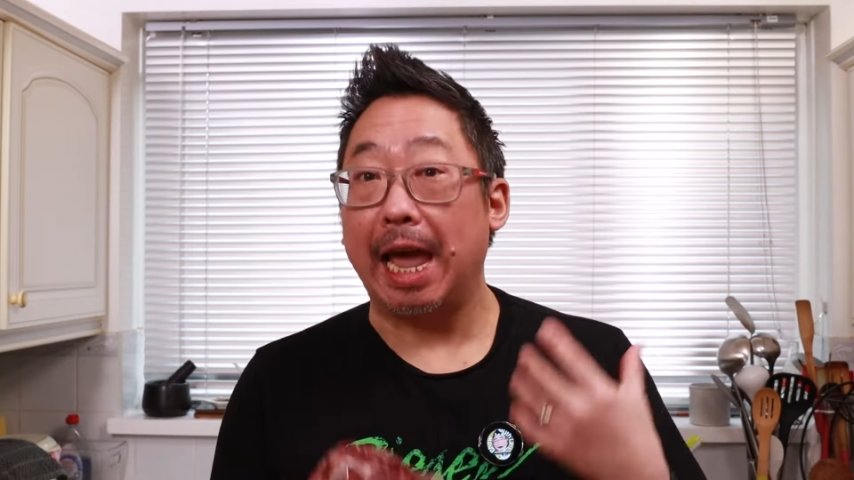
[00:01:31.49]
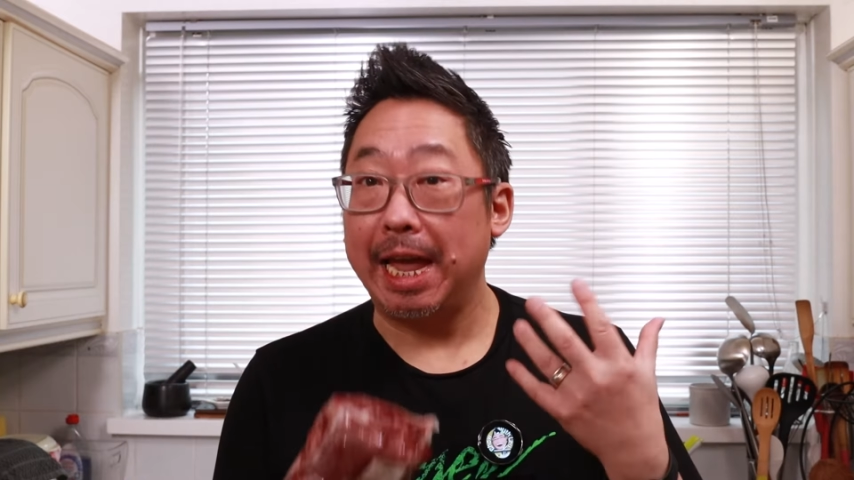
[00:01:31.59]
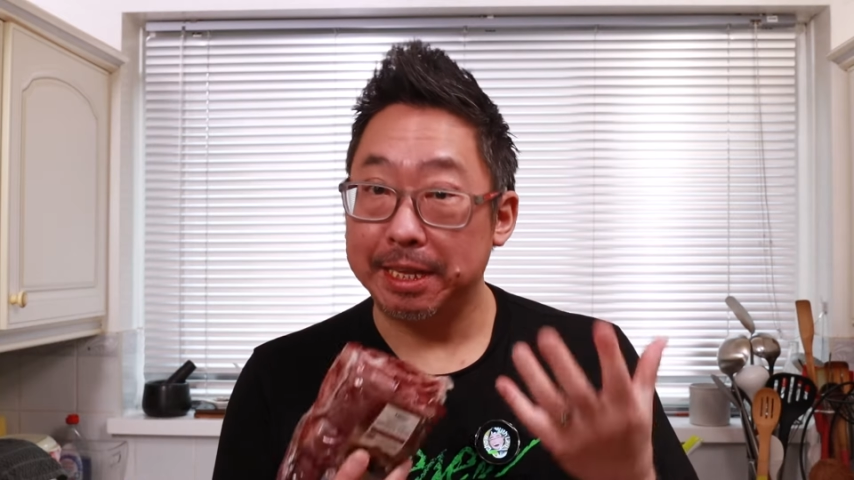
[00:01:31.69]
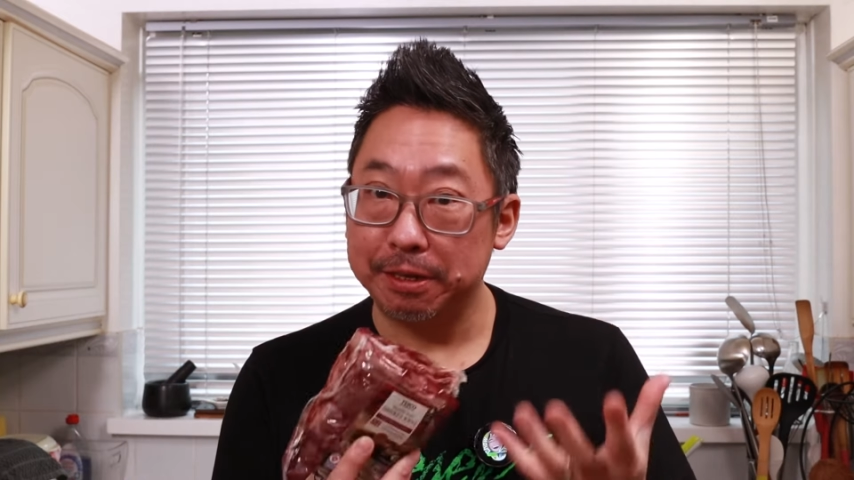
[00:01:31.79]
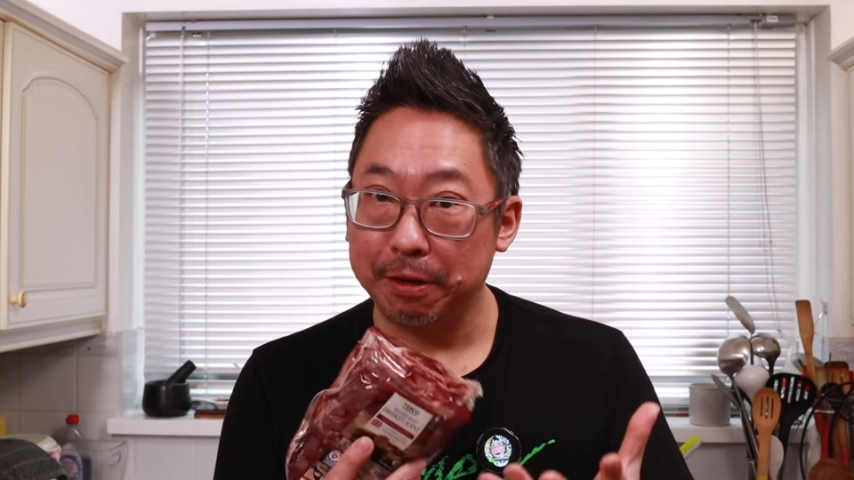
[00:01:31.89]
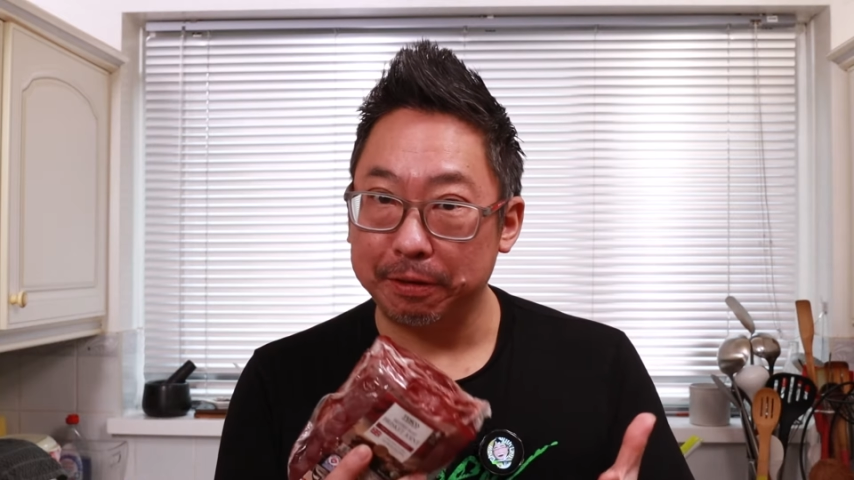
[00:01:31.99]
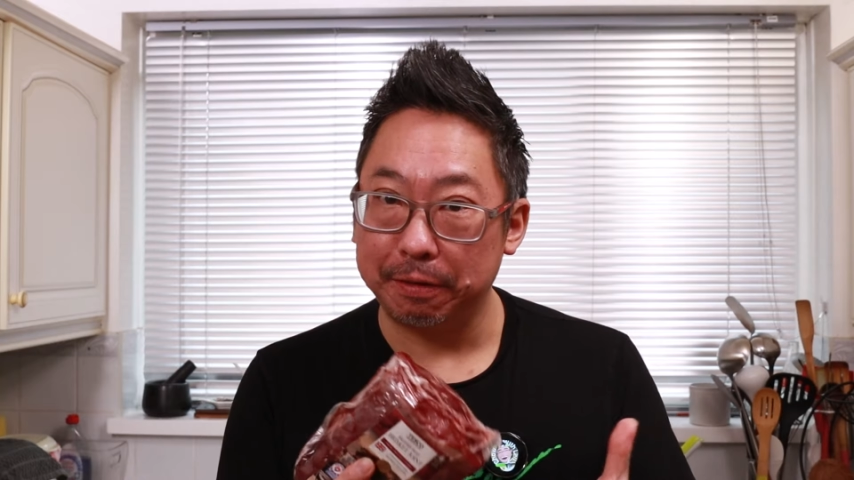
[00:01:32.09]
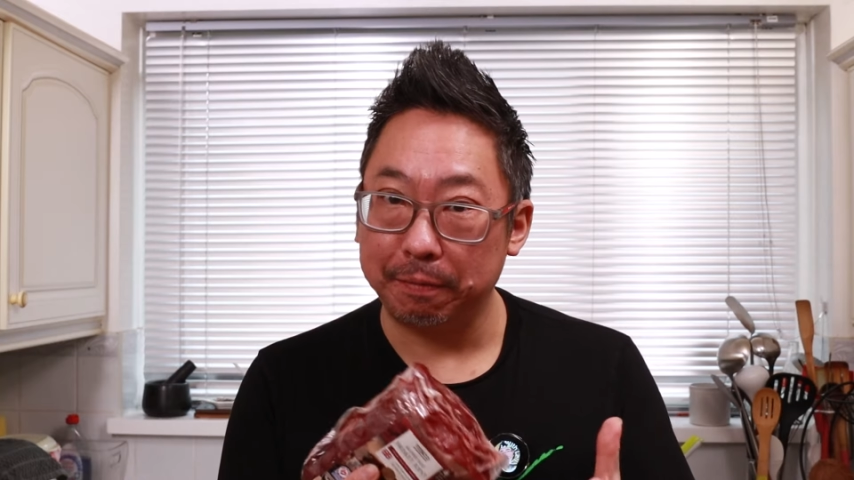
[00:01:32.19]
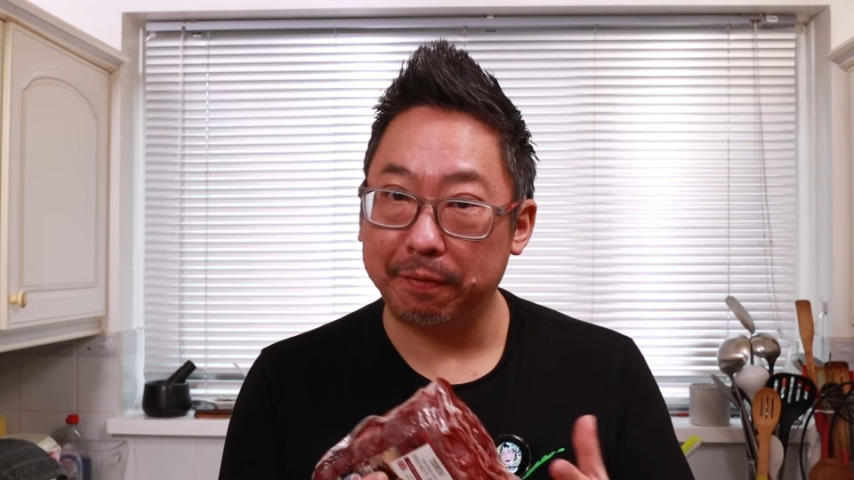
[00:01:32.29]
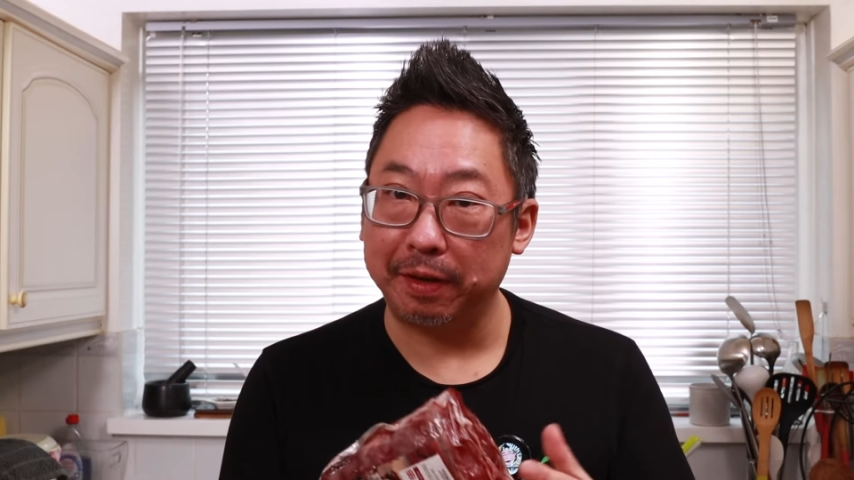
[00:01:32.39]
It's not
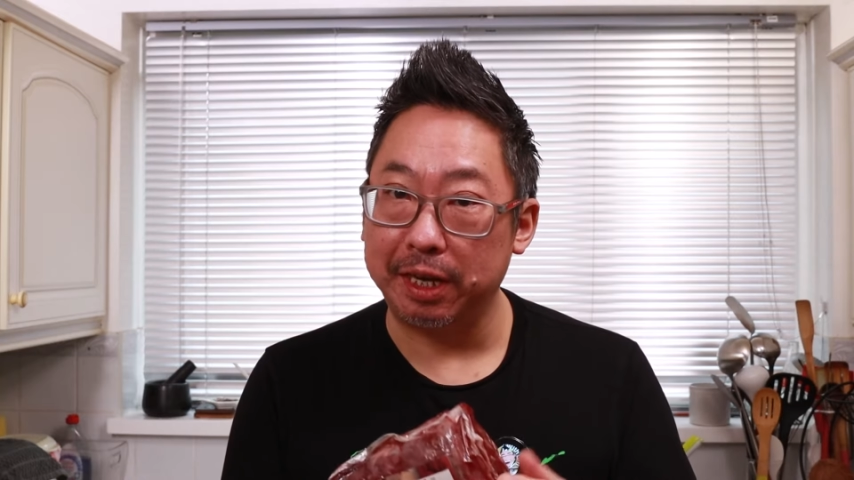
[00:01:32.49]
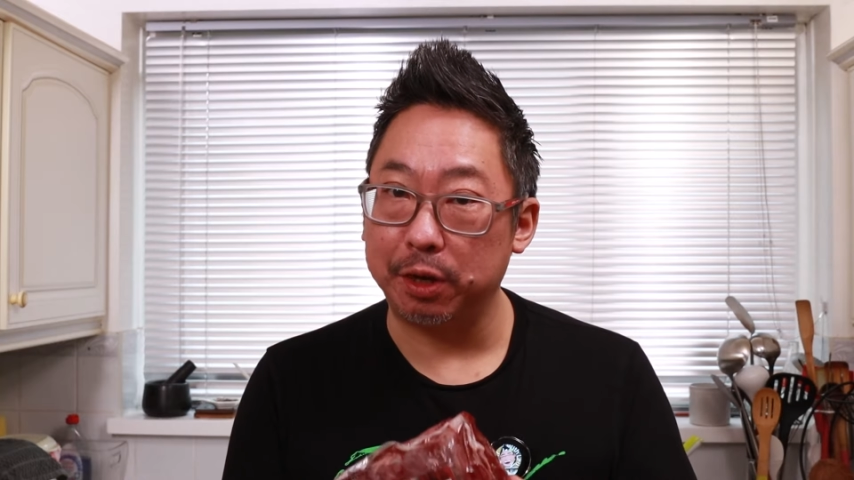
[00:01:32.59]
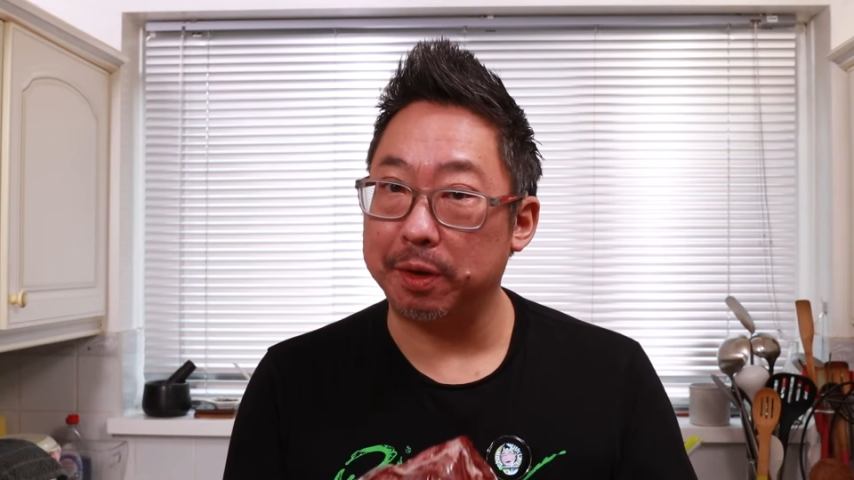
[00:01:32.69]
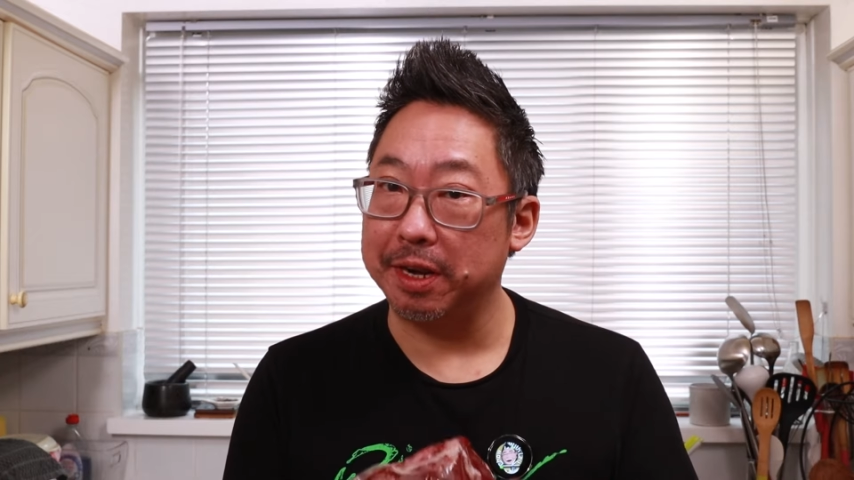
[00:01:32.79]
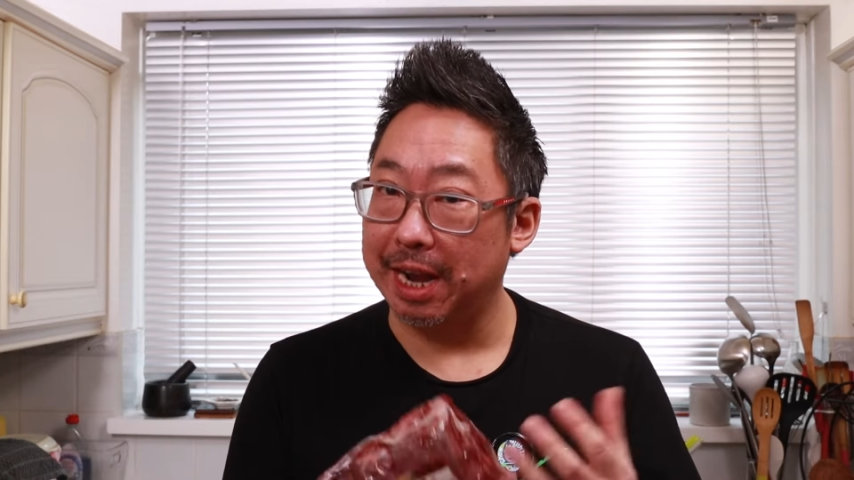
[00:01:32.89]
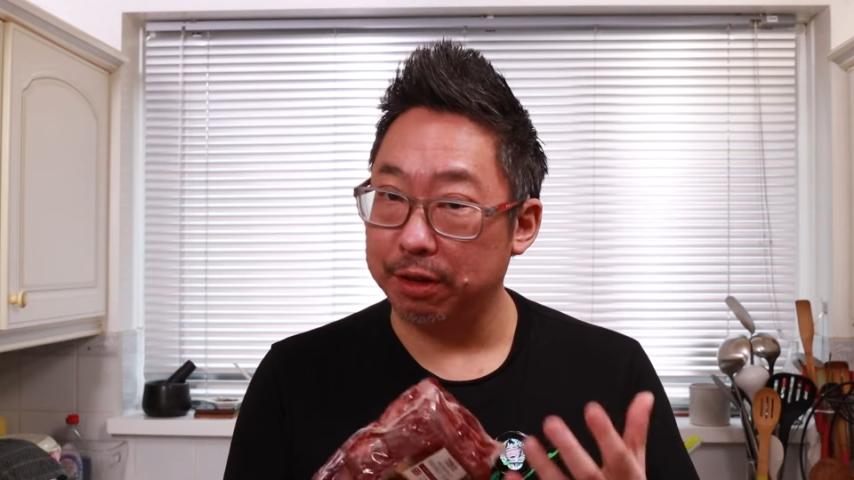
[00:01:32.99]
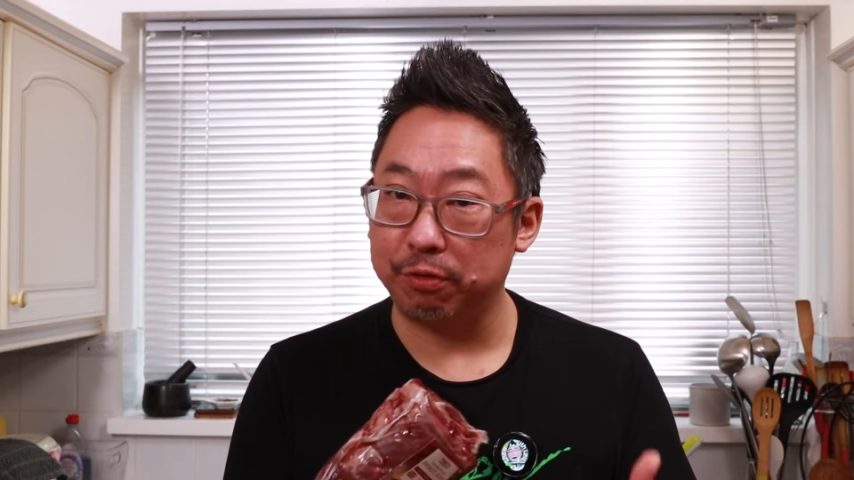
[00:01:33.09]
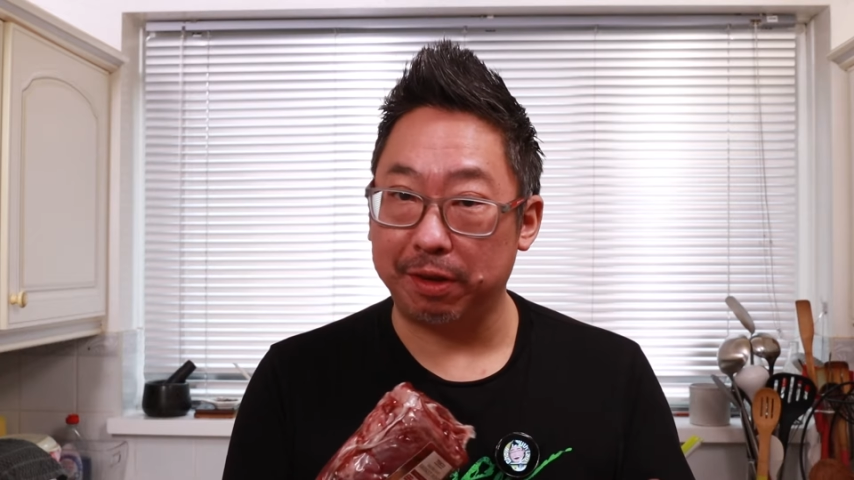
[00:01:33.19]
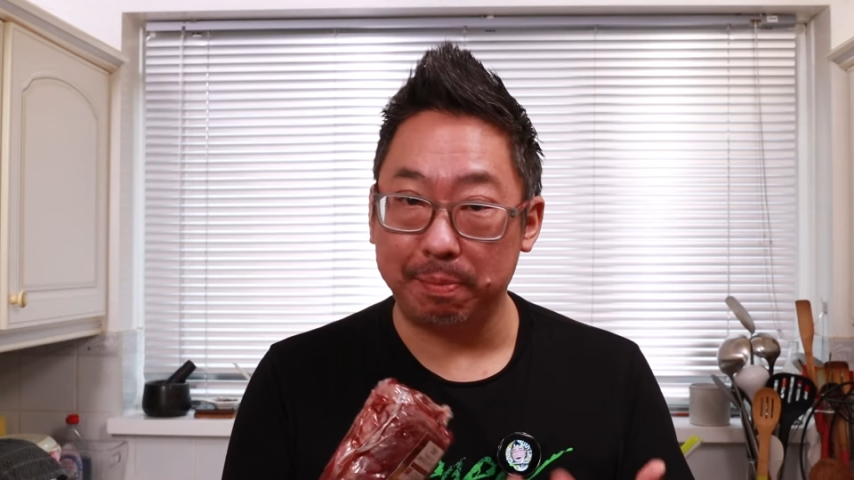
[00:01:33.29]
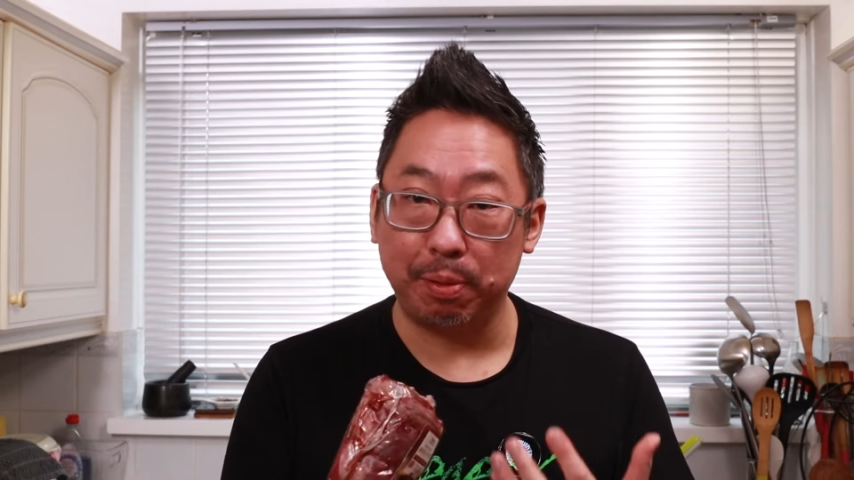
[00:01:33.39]
something you'd
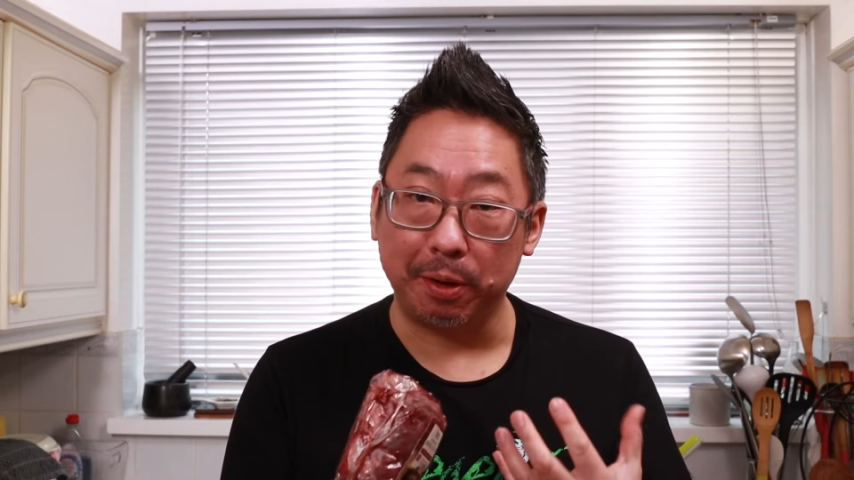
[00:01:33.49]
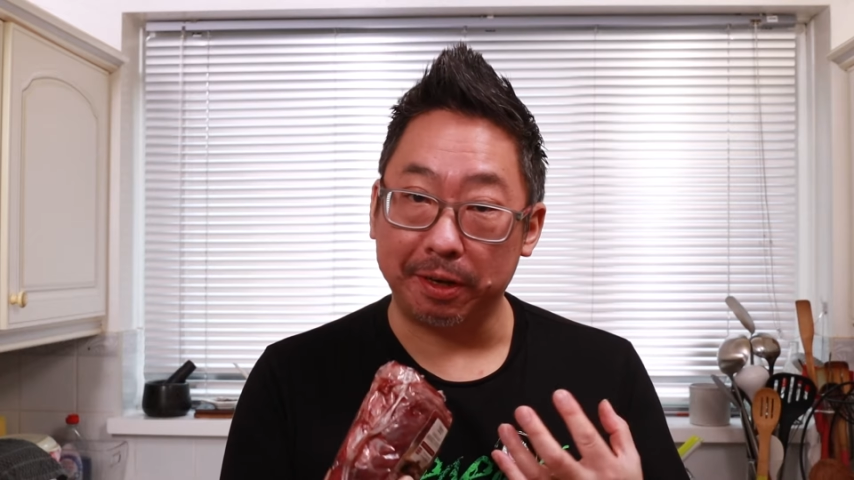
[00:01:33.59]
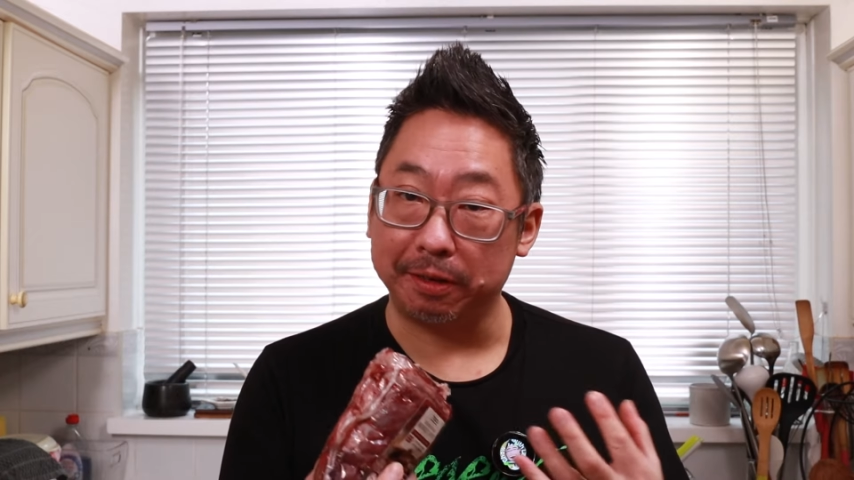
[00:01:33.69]
naturally put